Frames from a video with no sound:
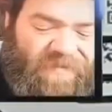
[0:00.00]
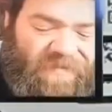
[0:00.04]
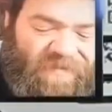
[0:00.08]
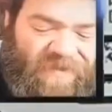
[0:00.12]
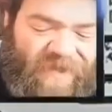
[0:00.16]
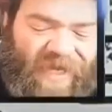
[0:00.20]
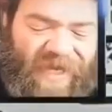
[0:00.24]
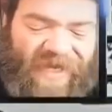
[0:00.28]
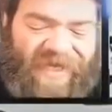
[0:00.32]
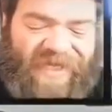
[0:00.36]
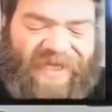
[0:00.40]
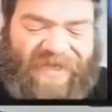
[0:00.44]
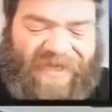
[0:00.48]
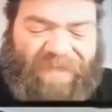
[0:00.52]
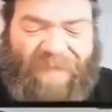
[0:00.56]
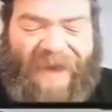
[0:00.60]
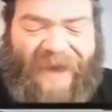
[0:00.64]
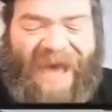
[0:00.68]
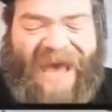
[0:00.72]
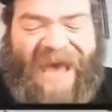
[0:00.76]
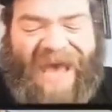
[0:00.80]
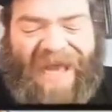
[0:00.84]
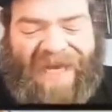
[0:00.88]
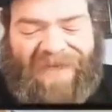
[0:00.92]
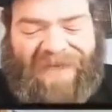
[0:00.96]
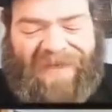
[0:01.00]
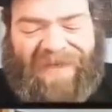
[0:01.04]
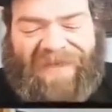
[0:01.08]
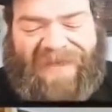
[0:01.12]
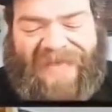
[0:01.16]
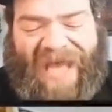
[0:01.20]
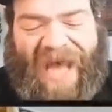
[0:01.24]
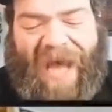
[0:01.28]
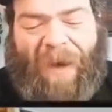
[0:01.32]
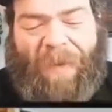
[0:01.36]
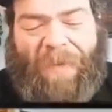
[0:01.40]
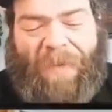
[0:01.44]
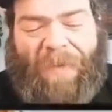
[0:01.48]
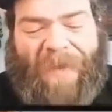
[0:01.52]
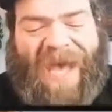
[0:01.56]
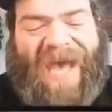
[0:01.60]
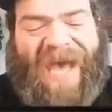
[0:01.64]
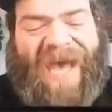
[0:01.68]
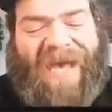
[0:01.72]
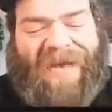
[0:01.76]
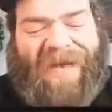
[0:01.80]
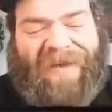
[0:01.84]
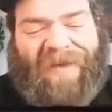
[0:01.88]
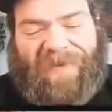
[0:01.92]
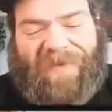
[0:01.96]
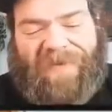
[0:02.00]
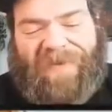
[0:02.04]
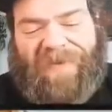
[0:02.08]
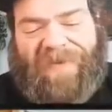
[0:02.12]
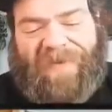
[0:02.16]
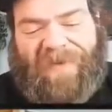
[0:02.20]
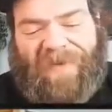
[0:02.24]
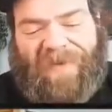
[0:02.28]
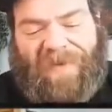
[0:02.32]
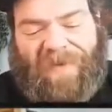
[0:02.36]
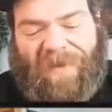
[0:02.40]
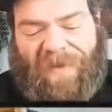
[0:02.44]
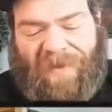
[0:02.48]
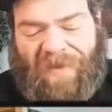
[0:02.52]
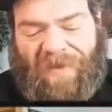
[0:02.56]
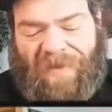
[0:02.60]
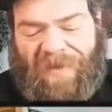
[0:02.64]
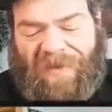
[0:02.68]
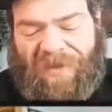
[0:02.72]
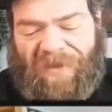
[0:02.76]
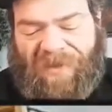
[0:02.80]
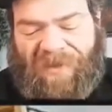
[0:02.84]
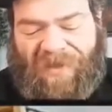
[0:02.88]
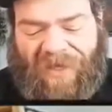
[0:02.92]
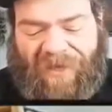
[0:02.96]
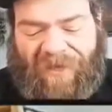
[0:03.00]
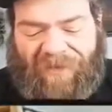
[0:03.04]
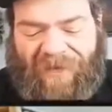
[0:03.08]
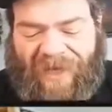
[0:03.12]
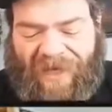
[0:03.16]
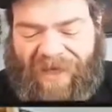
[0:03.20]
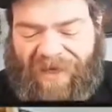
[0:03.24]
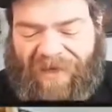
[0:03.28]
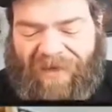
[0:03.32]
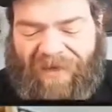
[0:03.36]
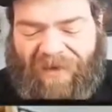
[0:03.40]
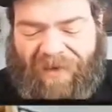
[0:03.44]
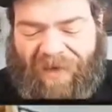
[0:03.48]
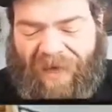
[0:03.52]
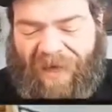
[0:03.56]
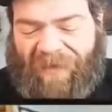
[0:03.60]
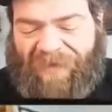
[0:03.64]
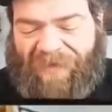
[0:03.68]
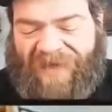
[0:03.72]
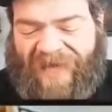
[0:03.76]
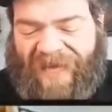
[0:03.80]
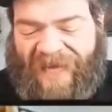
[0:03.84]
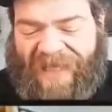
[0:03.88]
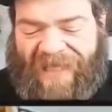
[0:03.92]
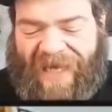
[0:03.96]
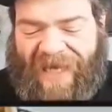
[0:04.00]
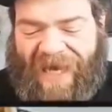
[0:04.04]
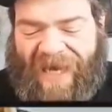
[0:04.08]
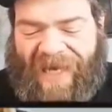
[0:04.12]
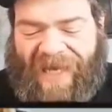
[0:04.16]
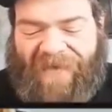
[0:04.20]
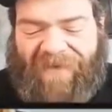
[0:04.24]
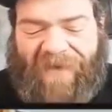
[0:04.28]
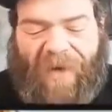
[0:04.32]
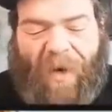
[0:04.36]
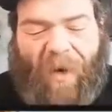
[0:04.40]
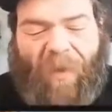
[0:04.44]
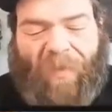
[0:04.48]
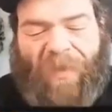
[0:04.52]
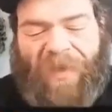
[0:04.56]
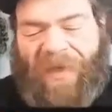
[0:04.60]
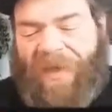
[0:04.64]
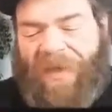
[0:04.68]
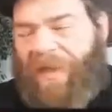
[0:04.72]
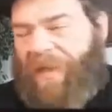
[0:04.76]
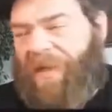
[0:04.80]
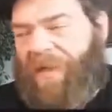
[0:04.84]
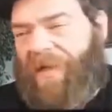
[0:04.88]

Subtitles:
like bad, down bad. Usually I'm like upset that I even opened it. You